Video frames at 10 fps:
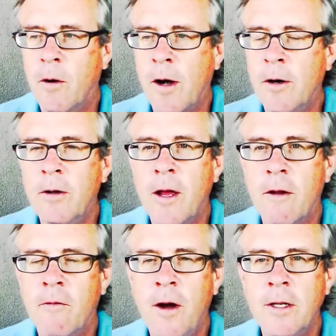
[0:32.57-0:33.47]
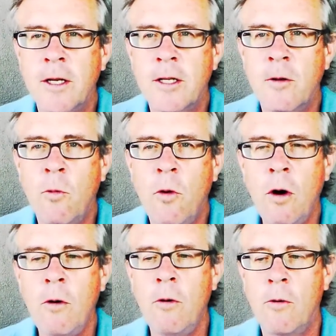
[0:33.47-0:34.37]
I heard that advice. I said,
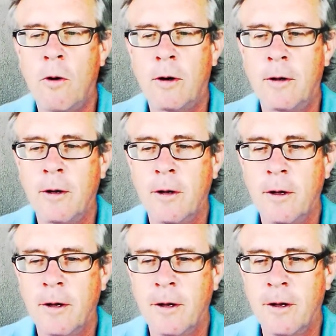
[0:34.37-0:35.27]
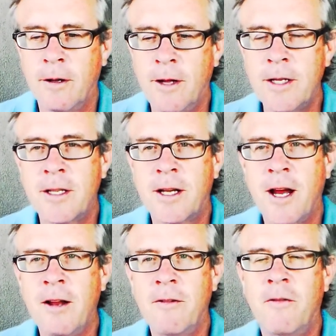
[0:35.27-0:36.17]
whoa, that's the
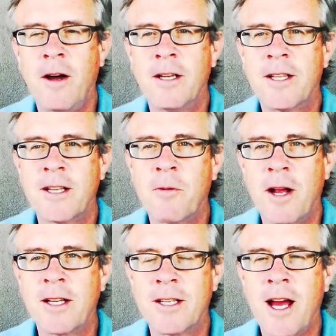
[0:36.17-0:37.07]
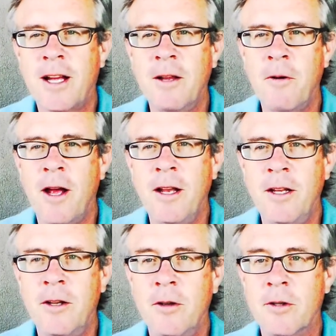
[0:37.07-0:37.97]
kind of advice, that's what exactly what I
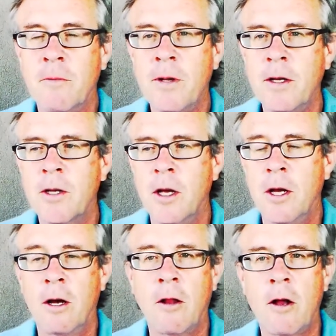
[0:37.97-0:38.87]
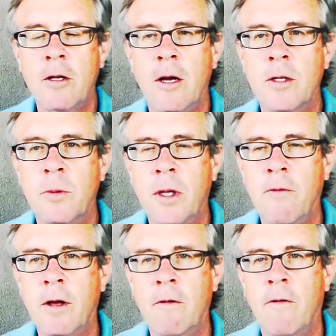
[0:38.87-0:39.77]
need to do. Sometimes, a lot of times when
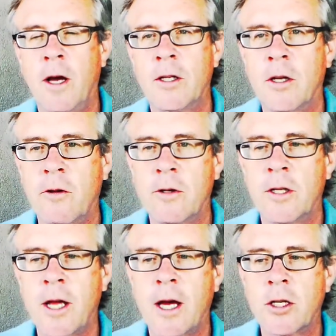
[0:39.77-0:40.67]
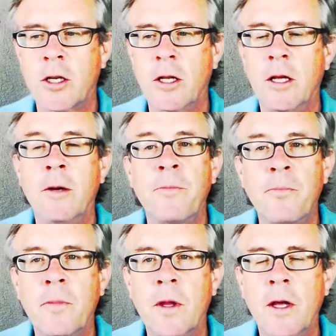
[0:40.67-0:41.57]
giving advice to others, it's actually,
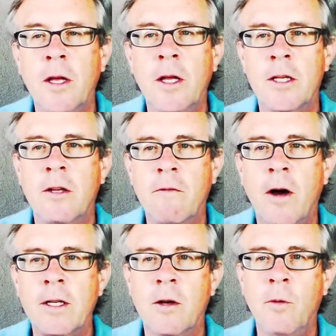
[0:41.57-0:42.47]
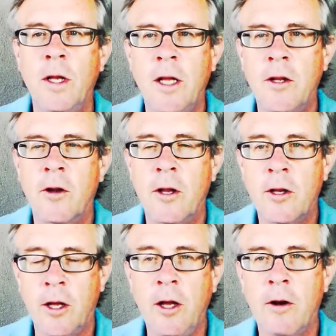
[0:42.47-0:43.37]
it's the advice that we need to,
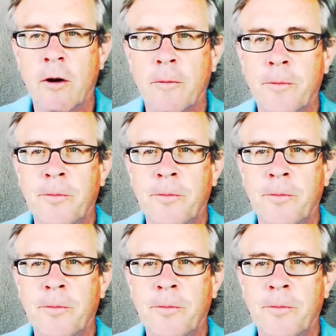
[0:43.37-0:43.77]
to hear.